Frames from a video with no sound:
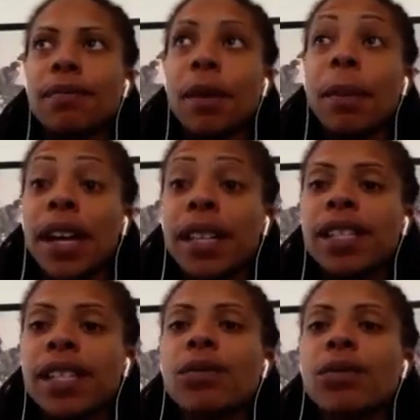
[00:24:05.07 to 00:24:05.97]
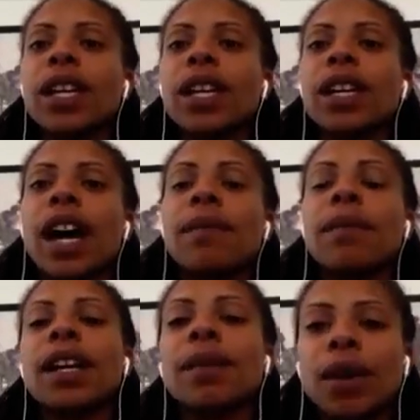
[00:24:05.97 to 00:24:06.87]
permits, we kind of
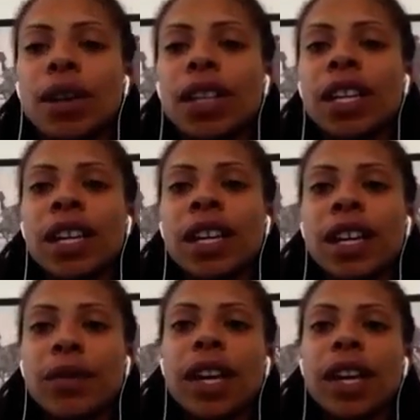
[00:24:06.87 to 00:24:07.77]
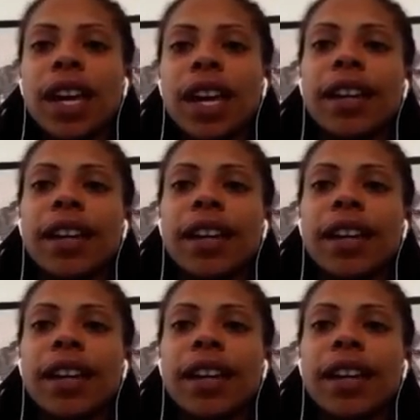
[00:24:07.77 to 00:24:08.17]
meet up early if we can.